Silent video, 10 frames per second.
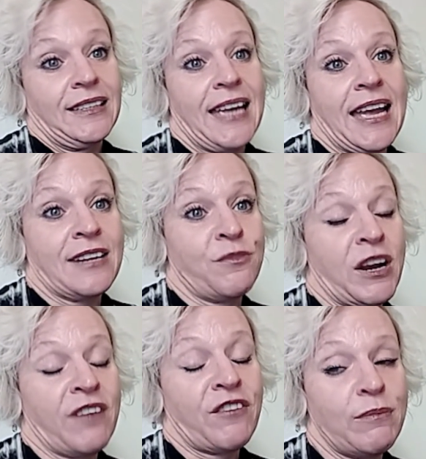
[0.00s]
And what
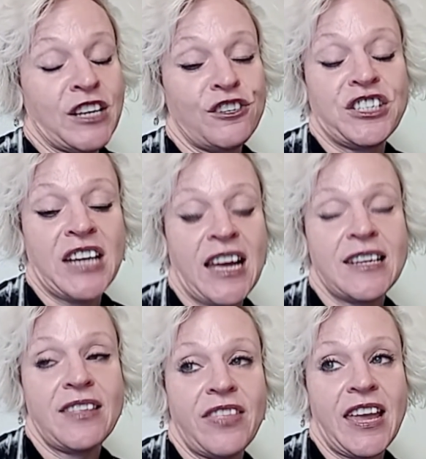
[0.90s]
I've come to understand,
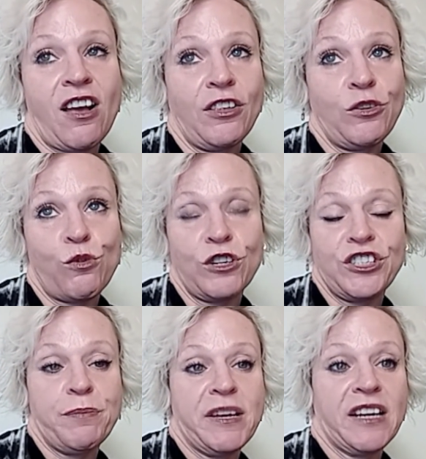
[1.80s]
they call it a
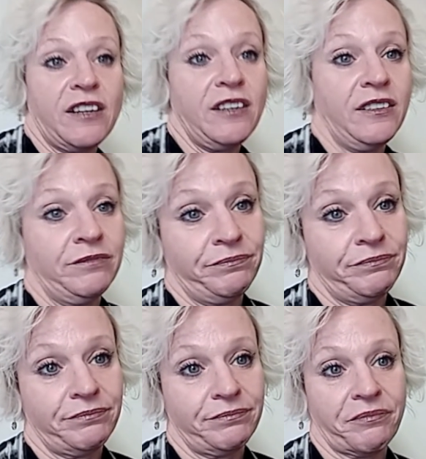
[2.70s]
worship here,
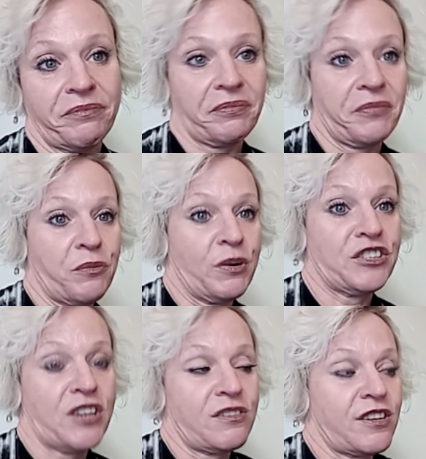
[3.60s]
which
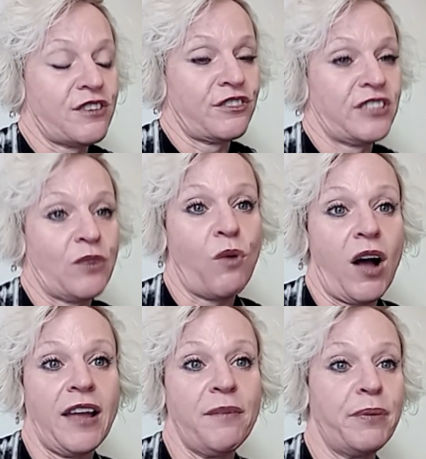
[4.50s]
I don't understand
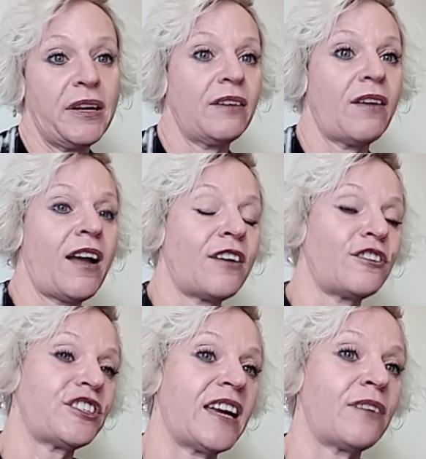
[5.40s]
why, but I
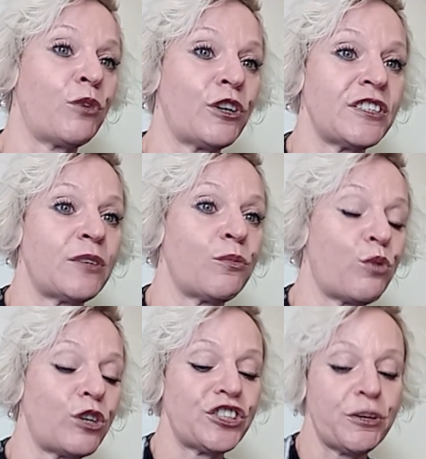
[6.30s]
understand words, and
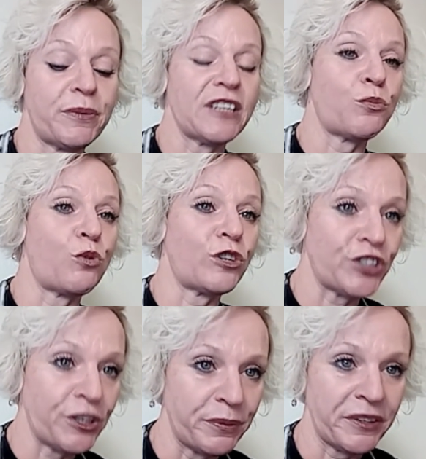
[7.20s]
worship is
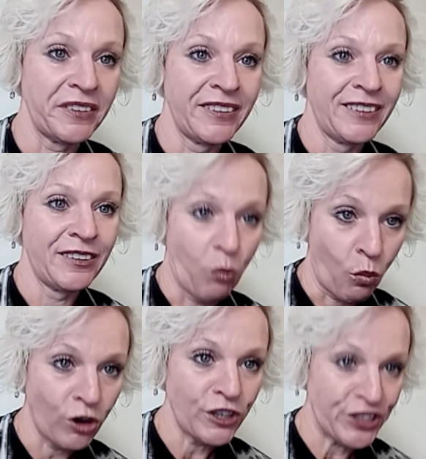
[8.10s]
worship.
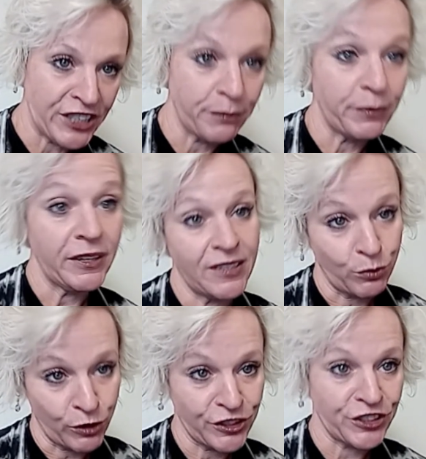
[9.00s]
Worship is
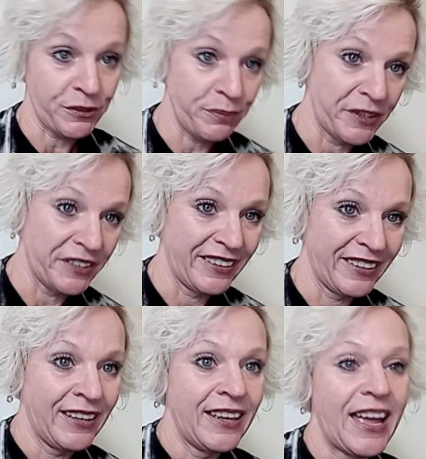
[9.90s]
worship. Mm.
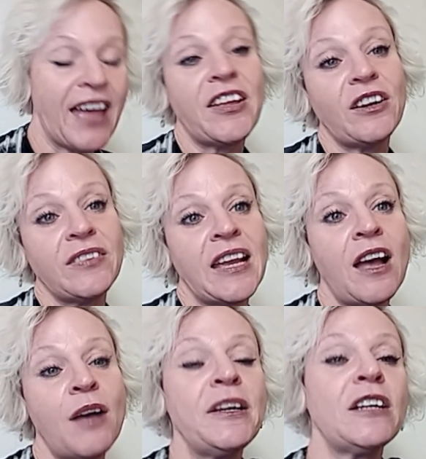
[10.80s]
And they
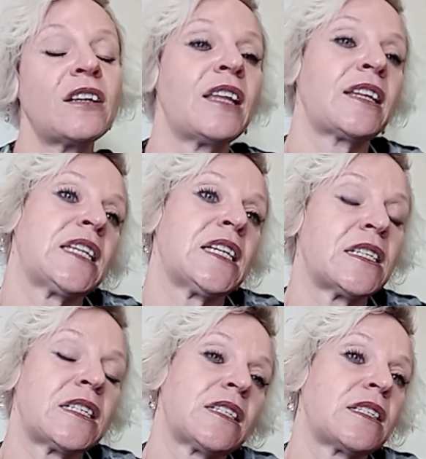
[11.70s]
come here to collect the
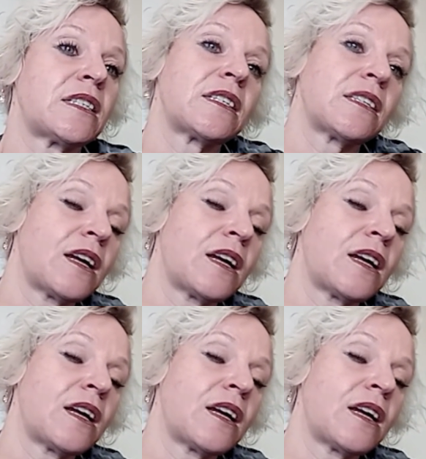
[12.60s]
innocents.